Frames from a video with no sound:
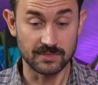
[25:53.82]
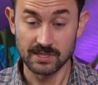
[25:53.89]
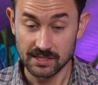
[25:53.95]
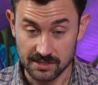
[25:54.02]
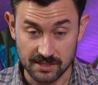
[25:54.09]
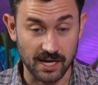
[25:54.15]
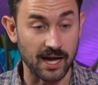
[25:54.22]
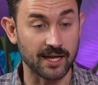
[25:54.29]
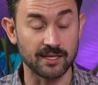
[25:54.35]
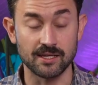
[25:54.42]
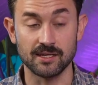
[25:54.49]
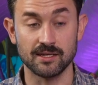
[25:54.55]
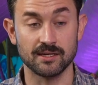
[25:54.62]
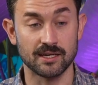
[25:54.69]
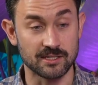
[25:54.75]

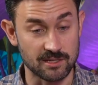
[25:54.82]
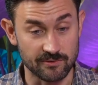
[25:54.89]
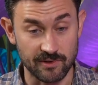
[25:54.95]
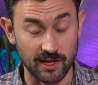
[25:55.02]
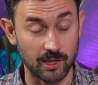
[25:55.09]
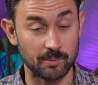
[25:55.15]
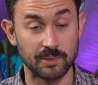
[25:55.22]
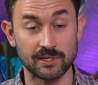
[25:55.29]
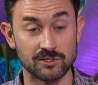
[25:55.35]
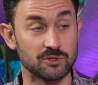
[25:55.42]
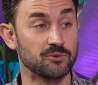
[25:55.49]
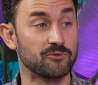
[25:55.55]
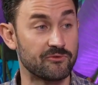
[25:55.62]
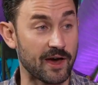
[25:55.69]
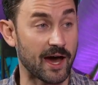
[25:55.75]
designing and developing
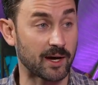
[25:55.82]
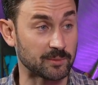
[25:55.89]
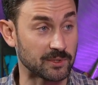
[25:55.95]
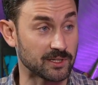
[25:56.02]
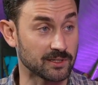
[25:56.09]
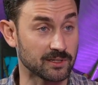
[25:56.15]
new fabric.